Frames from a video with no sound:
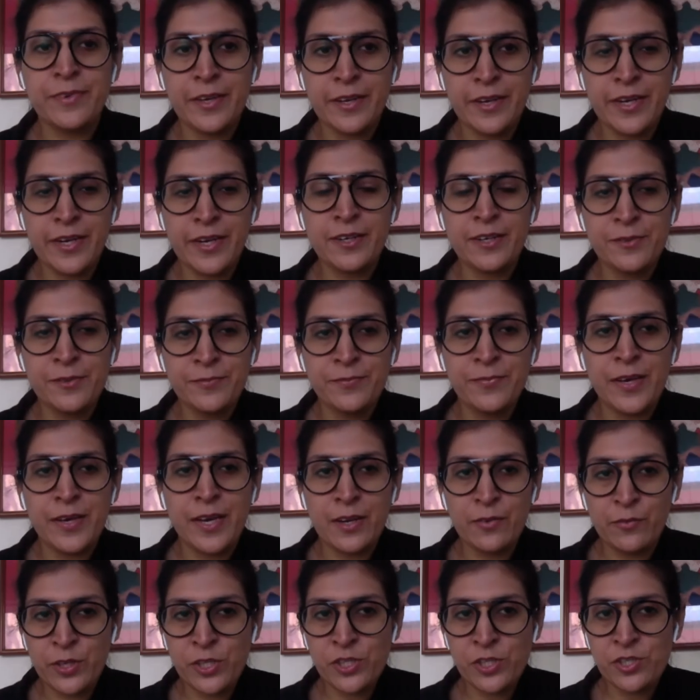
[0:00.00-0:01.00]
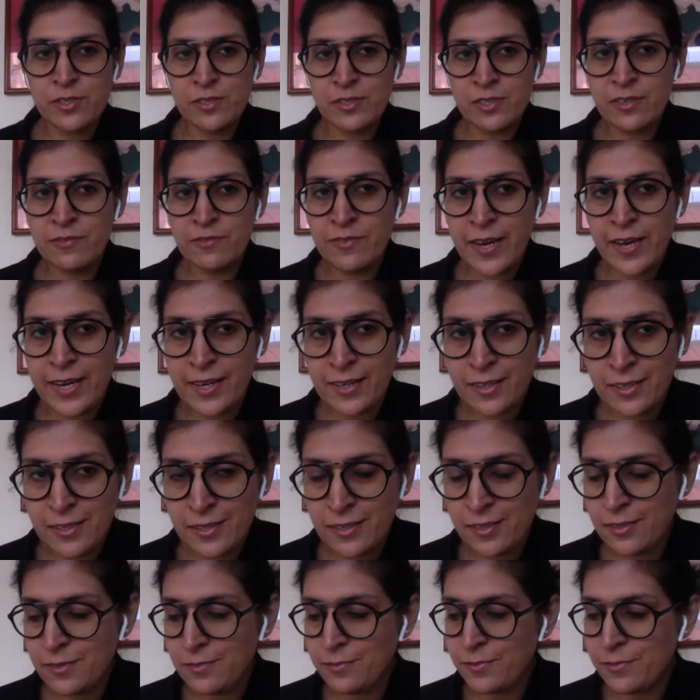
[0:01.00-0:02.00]
correct, and which is in fact
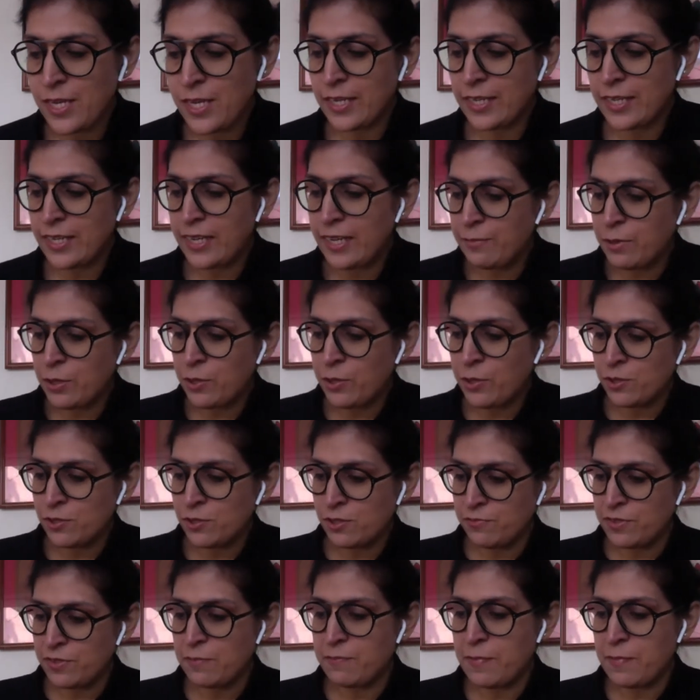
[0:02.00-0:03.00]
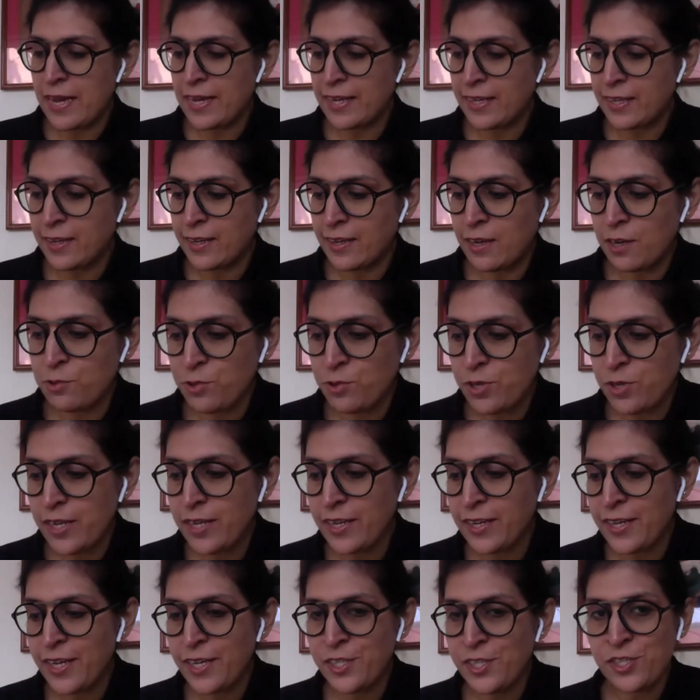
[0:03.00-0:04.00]
uh, directly because of the bank account
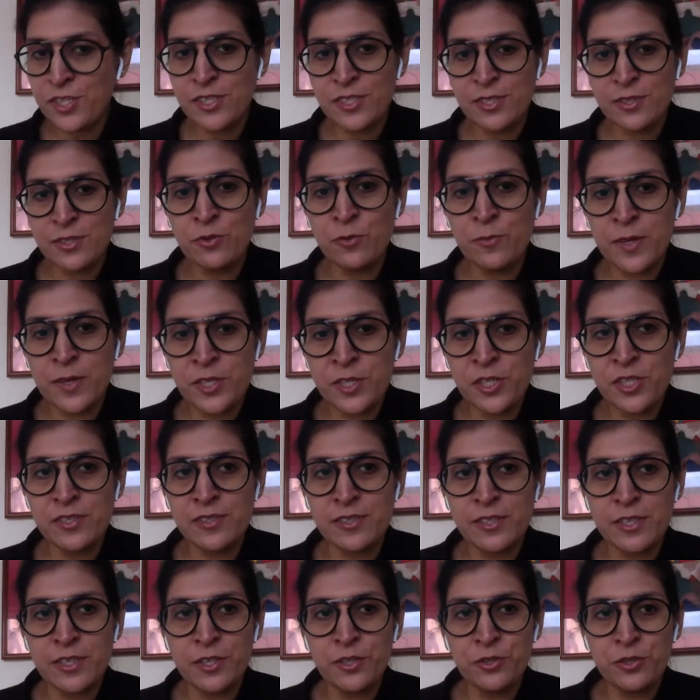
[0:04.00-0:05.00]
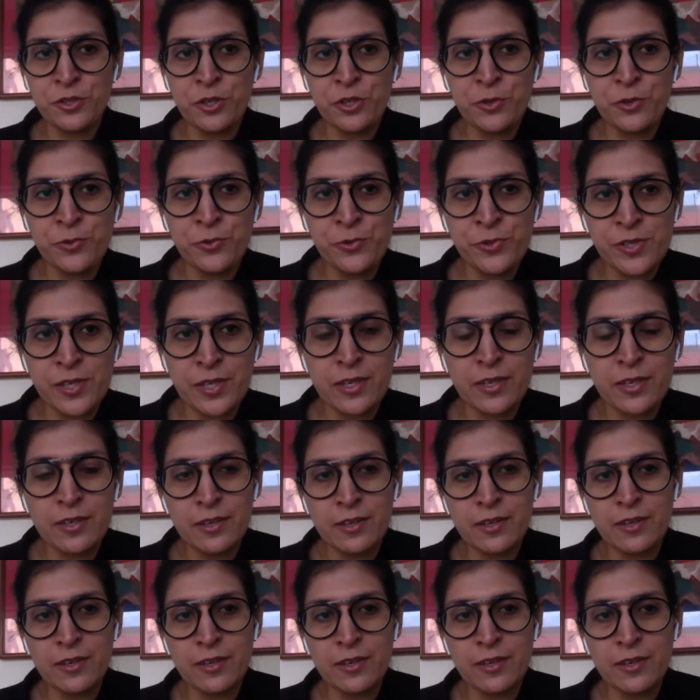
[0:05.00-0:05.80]
linkage. It's so much easier to use and